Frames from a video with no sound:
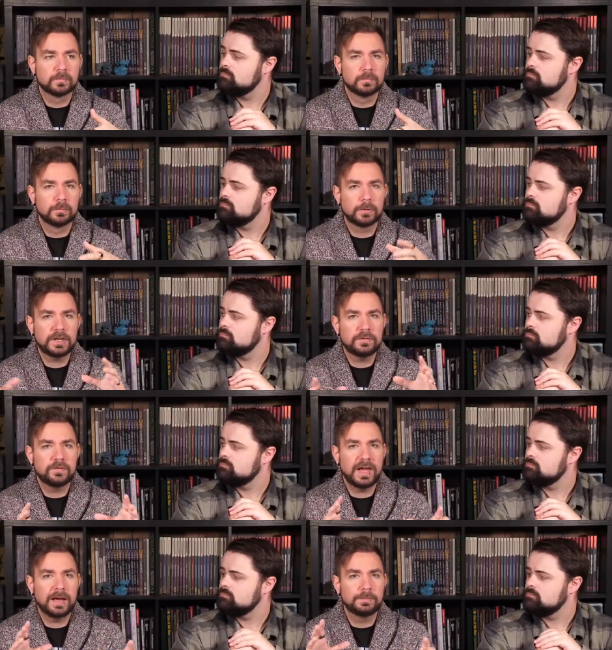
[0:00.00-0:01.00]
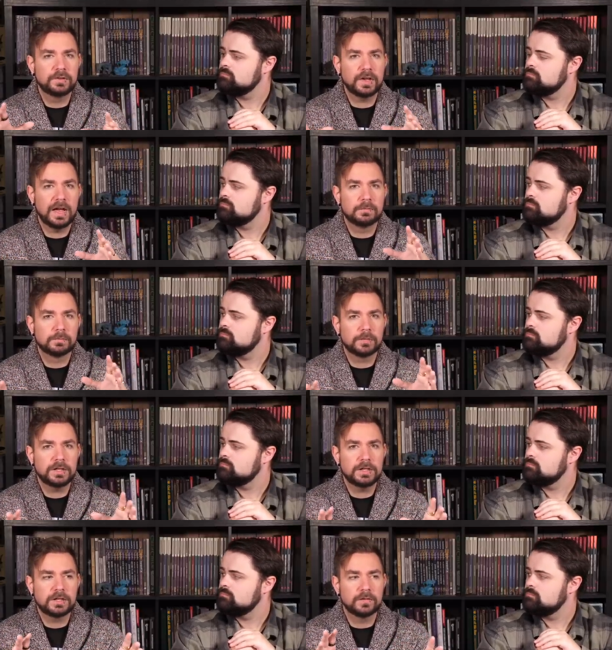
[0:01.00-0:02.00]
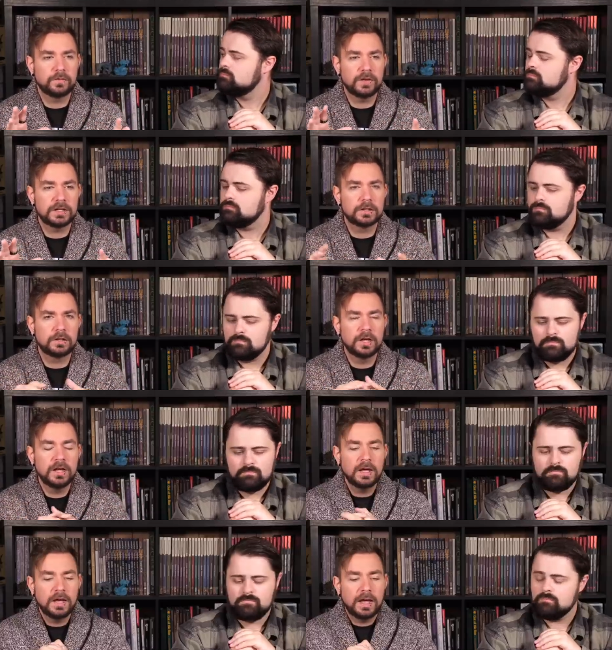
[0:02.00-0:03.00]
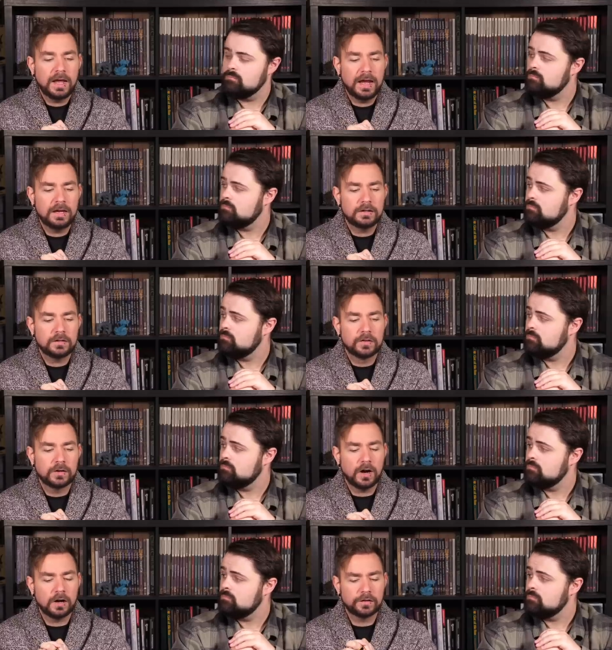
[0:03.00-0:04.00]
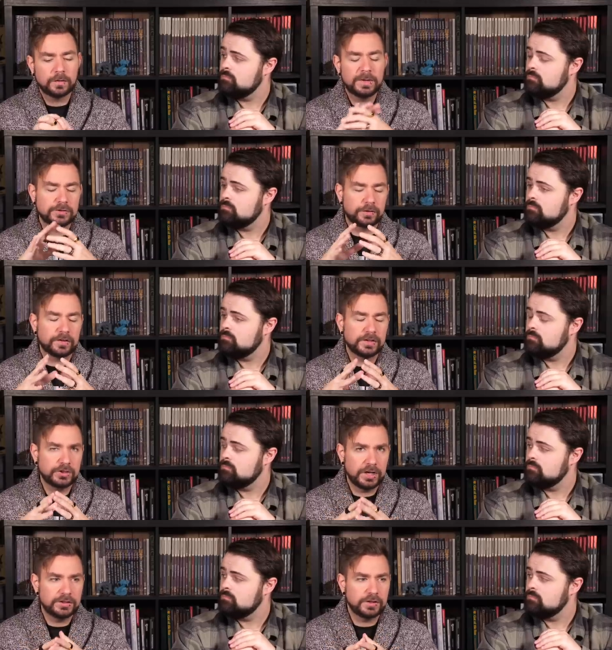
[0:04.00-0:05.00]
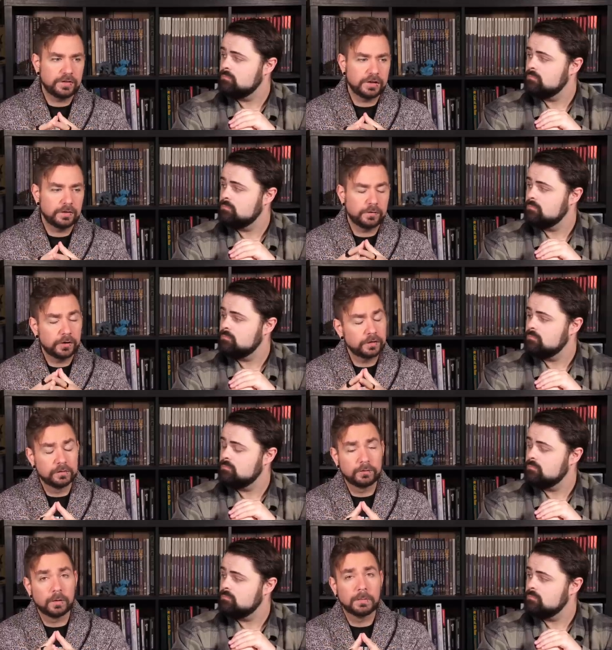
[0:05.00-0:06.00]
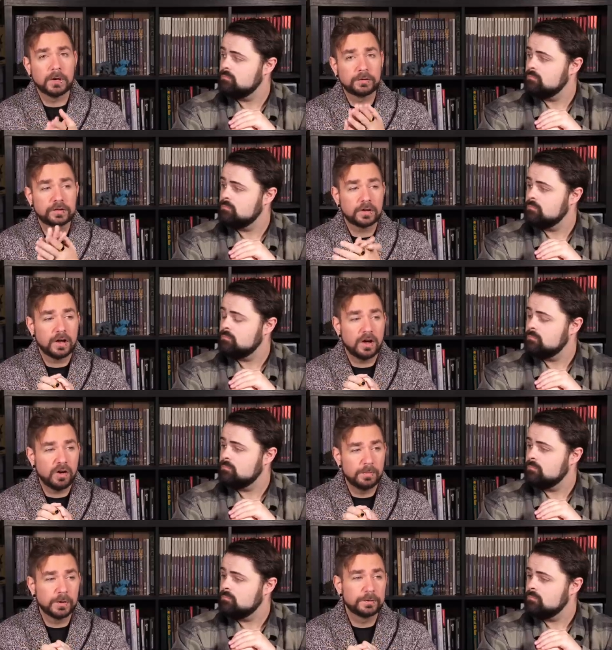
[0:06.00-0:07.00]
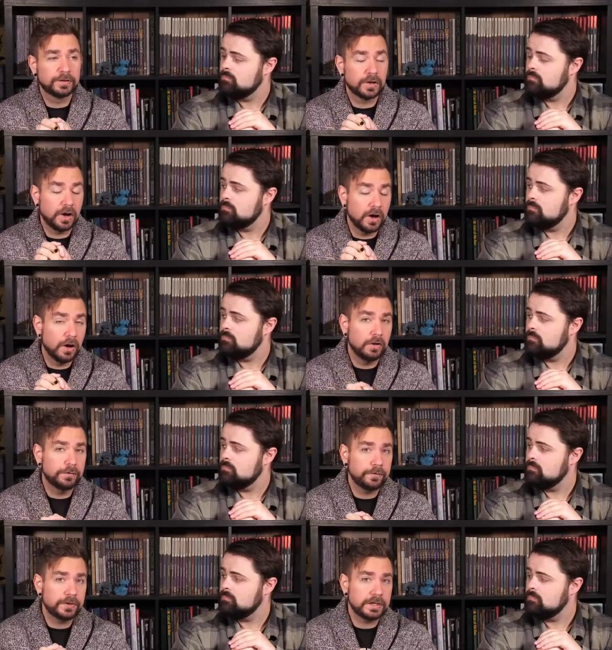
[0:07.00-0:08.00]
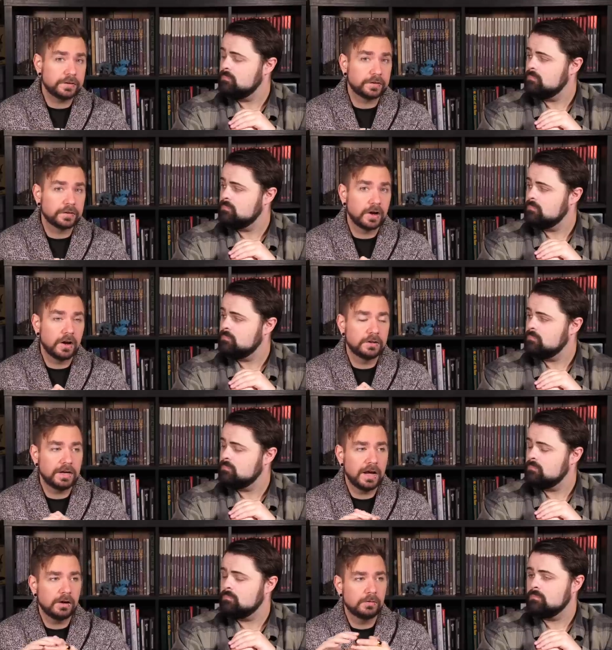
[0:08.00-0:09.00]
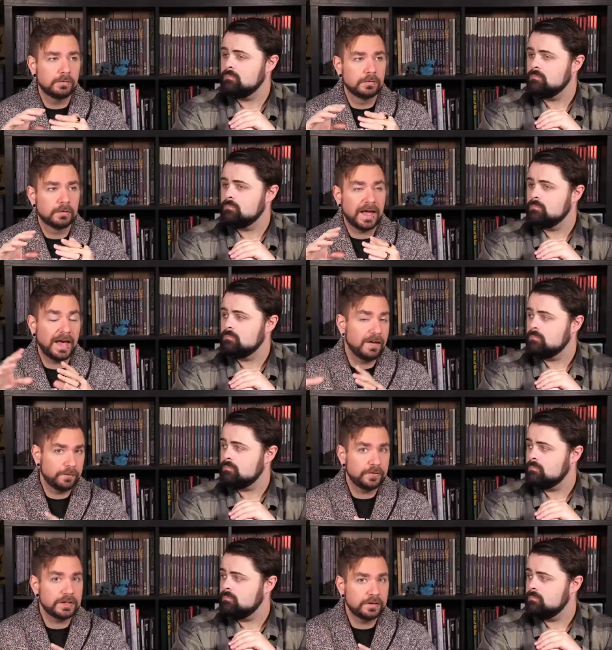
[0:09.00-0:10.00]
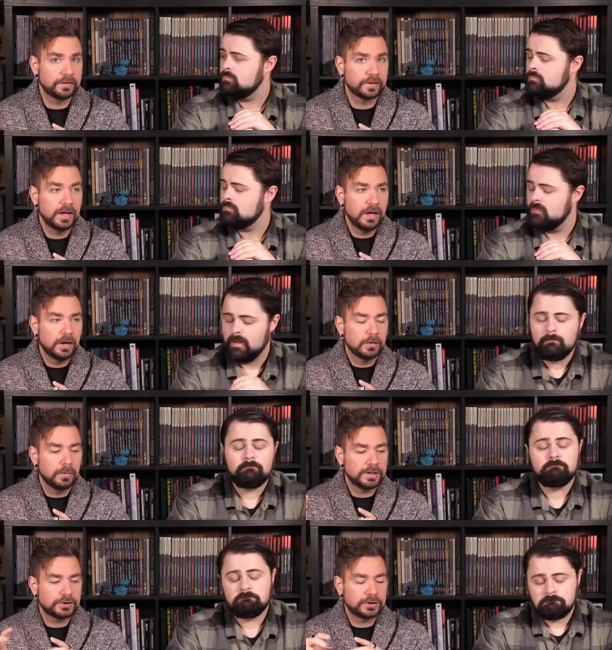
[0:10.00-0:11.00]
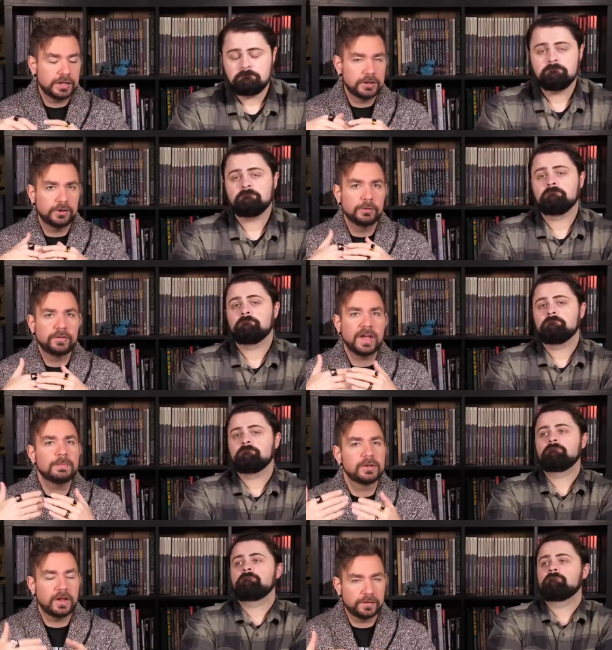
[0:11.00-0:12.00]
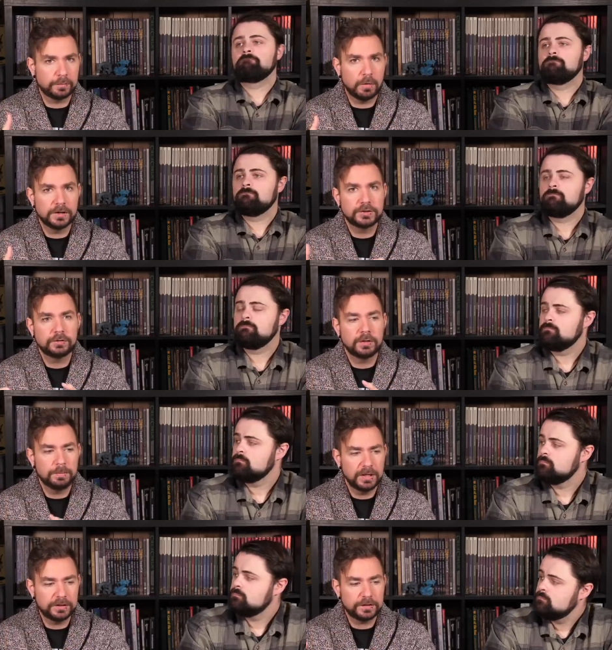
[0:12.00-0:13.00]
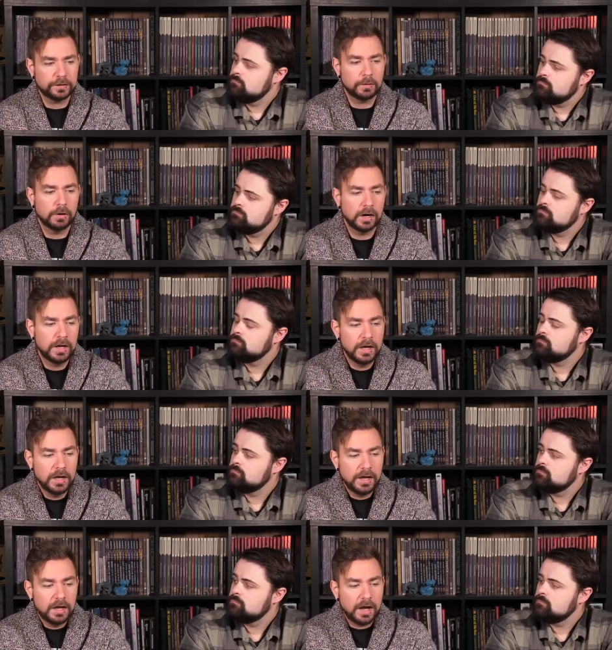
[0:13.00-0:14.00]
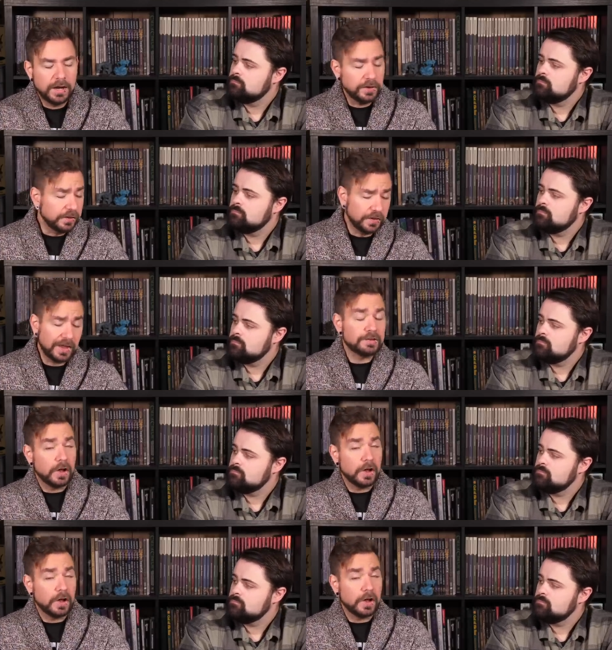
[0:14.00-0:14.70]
Speaker 1: revamped and reconfigured. And there are some interesting changes here. First and foremost, almost all feats are now half feats, yep. which includes a plus one to an ability score. I think that that's